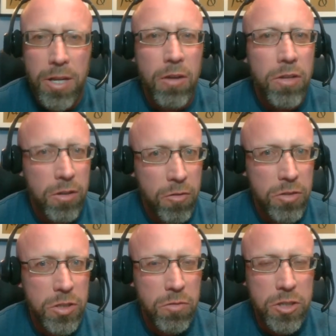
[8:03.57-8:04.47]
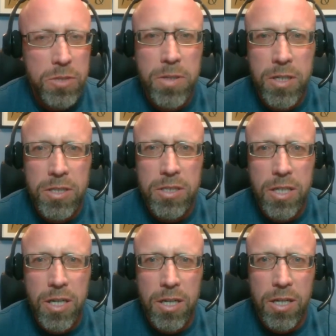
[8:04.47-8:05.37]
Now, of course, you want to
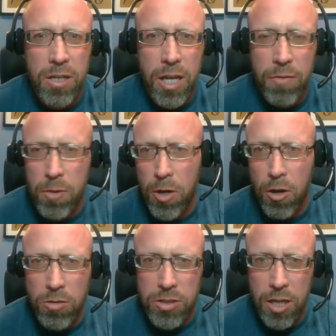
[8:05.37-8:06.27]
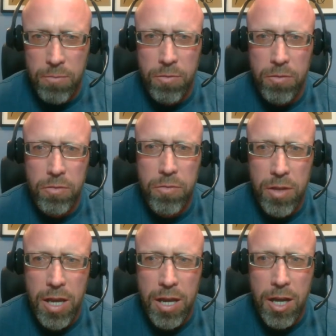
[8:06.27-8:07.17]
have them all sign up for
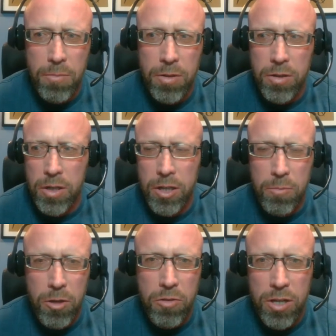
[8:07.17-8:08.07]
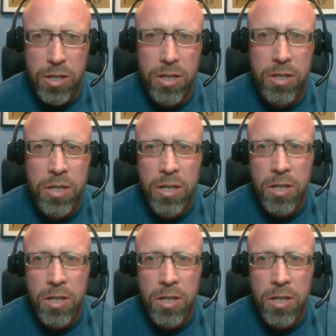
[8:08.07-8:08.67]
the app, get them loaded in.